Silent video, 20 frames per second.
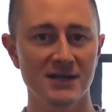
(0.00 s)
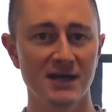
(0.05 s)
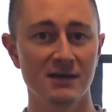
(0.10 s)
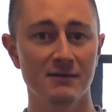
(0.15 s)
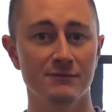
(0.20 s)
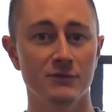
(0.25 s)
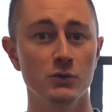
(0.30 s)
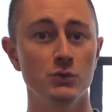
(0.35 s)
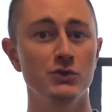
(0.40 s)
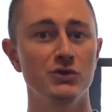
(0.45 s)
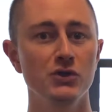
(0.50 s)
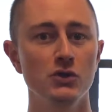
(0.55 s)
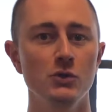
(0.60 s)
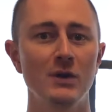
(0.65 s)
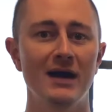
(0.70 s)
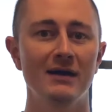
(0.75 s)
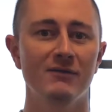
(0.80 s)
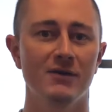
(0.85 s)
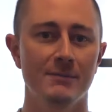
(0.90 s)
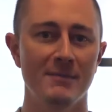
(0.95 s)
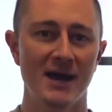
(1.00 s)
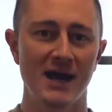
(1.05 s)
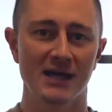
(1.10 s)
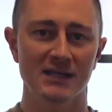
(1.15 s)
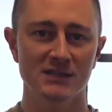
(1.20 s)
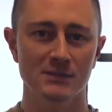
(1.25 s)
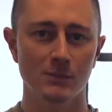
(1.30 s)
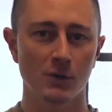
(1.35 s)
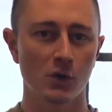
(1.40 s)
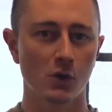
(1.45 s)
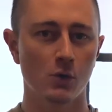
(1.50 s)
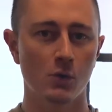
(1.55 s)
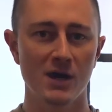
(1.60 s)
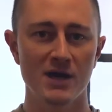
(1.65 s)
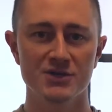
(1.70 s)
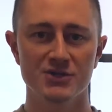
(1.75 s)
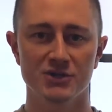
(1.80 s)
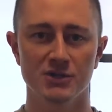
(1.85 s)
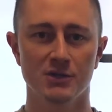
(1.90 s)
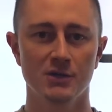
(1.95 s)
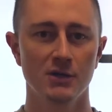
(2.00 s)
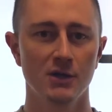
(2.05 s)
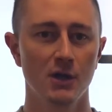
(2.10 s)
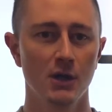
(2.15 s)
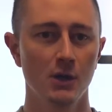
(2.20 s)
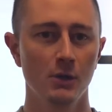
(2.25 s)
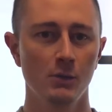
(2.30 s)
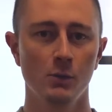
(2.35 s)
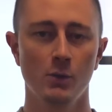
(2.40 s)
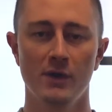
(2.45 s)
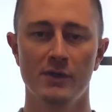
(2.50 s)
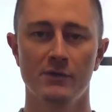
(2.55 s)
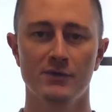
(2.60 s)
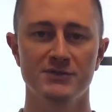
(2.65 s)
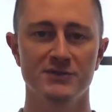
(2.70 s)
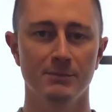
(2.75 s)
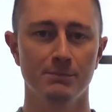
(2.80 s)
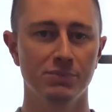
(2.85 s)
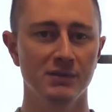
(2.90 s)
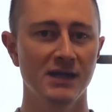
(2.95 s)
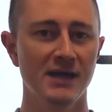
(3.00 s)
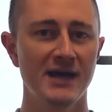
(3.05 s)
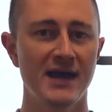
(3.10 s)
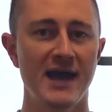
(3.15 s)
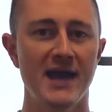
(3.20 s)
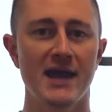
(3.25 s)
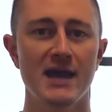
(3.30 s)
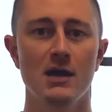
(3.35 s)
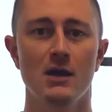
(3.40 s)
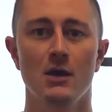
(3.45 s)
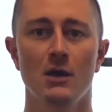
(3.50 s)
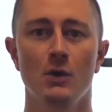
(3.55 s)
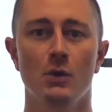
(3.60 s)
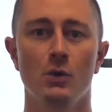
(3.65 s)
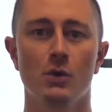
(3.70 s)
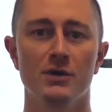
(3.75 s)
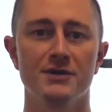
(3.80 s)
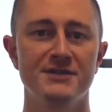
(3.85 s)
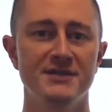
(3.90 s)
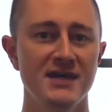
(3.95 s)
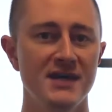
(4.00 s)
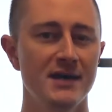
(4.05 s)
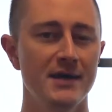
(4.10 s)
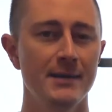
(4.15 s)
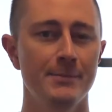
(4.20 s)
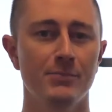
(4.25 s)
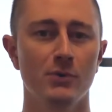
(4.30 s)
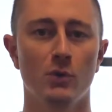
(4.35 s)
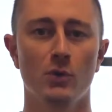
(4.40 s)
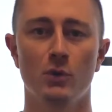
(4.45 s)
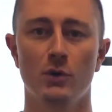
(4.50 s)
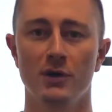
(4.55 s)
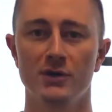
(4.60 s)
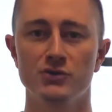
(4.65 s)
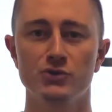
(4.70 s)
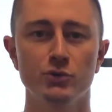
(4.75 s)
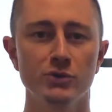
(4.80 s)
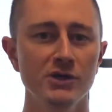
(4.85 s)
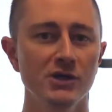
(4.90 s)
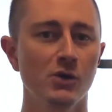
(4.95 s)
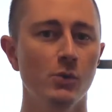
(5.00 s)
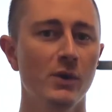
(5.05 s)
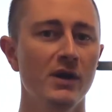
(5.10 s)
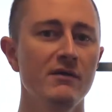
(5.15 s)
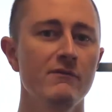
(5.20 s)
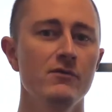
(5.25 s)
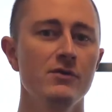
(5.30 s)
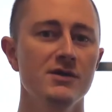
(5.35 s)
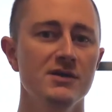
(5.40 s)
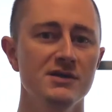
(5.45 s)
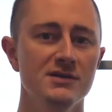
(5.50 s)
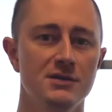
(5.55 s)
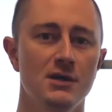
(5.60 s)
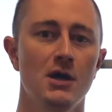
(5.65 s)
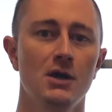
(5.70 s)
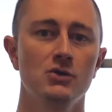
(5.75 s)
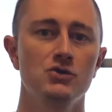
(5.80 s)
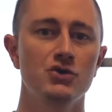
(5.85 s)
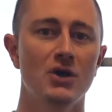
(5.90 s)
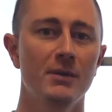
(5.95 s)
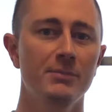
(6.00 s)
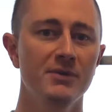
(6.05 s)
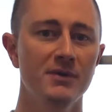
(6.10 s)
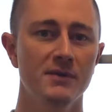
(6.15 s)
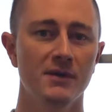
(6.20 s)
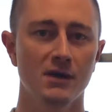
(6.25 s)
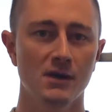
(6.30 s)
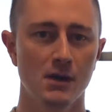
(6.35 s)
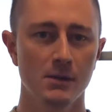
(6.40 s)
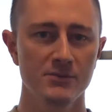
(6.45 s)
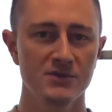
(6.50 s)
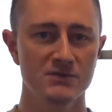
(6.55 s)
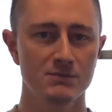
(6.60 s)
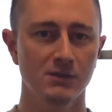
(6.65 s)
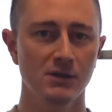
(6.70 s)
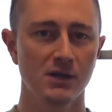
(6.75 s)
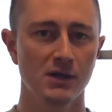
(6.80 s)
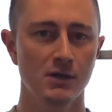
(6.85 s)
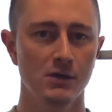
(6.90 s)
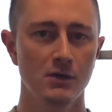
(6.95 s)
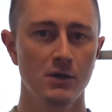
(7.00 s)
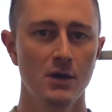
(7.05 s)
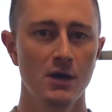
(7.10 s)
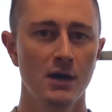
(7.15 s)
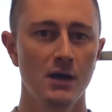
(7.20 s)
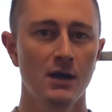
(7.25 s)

If you do have a basketball question, whether it's a play or a tip or a drill, whatever it is, drop it in the comments below.